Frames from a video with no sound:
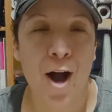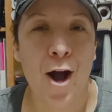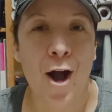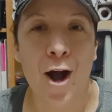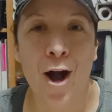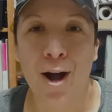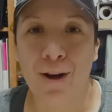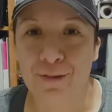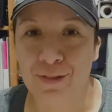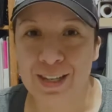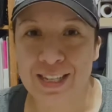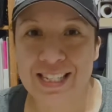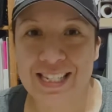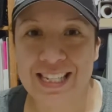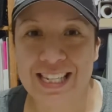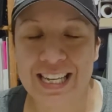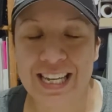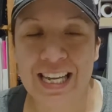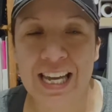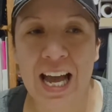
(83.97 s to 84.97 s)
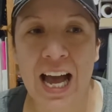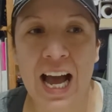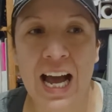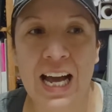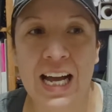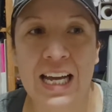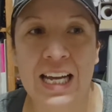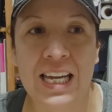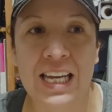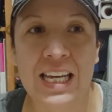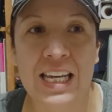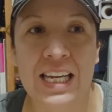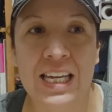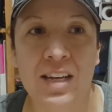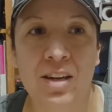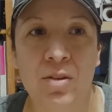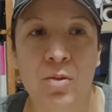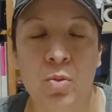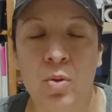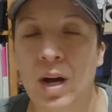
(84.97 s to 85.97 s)
obviously,
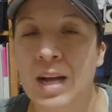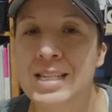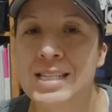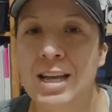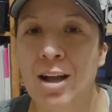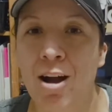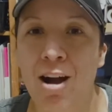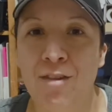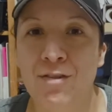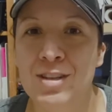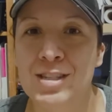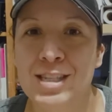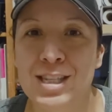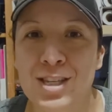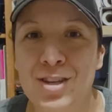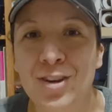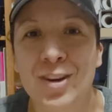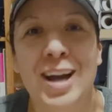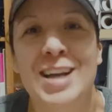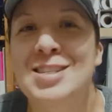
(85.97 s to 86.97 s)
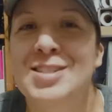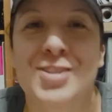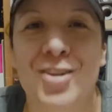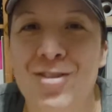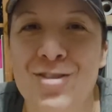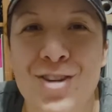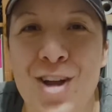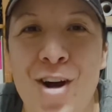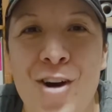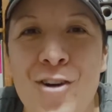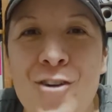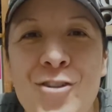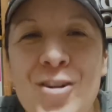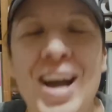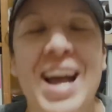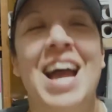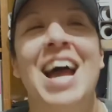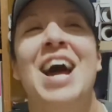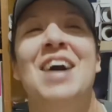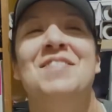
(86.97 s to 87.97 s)
I say obviously, you guys don't know,
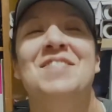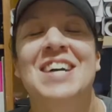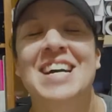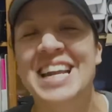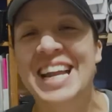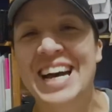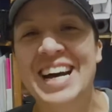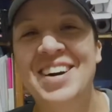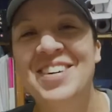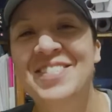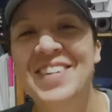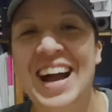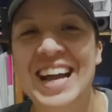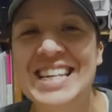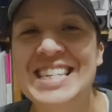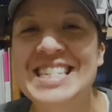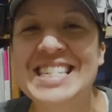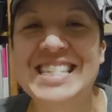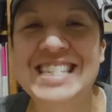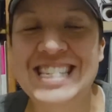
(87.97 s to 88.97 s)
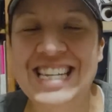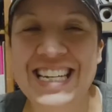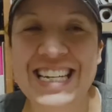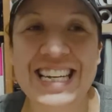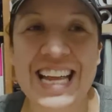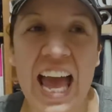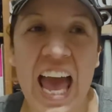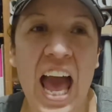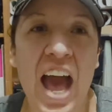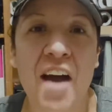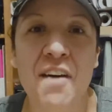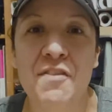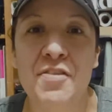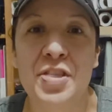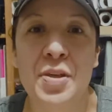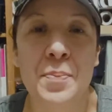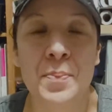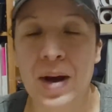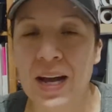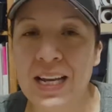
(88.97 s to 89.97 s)
but I just didn't have
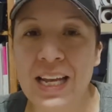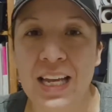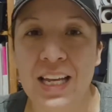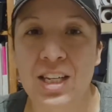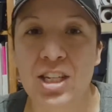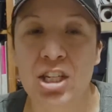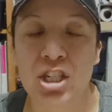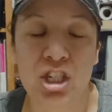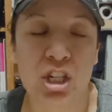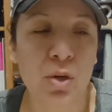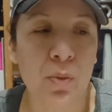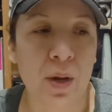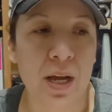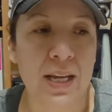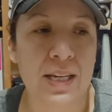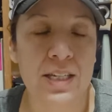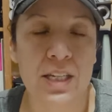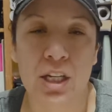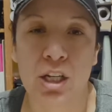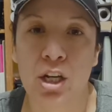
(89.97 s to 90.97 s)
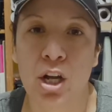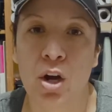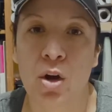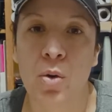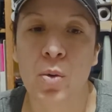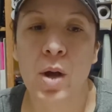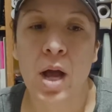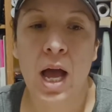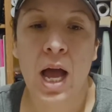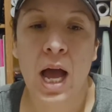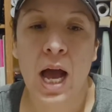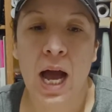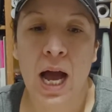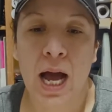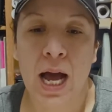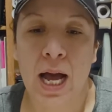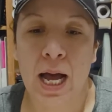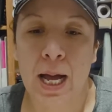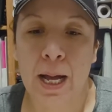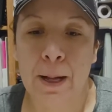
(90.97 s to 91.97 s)
the money to do it.
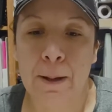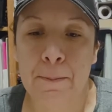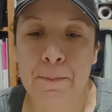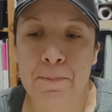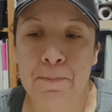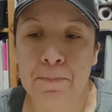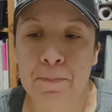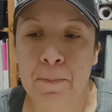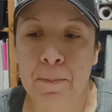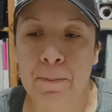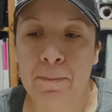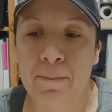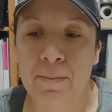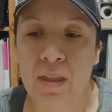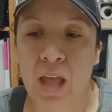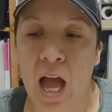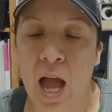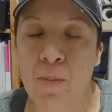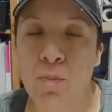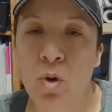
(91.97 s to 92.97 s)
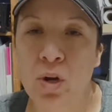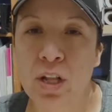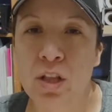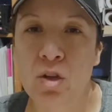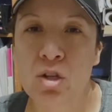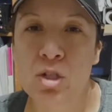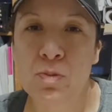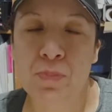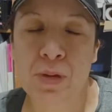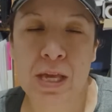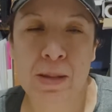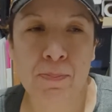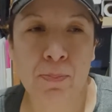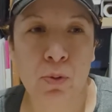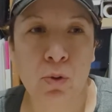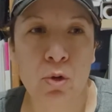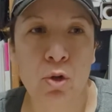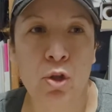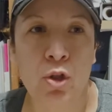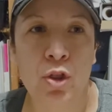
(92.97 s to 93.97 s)
I'm one of those
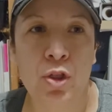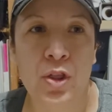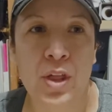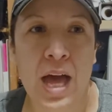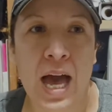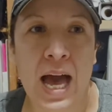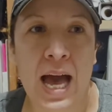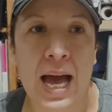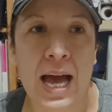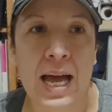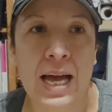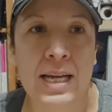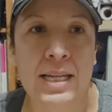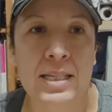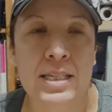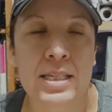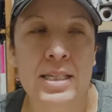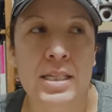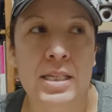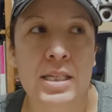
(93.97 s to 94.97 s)
people that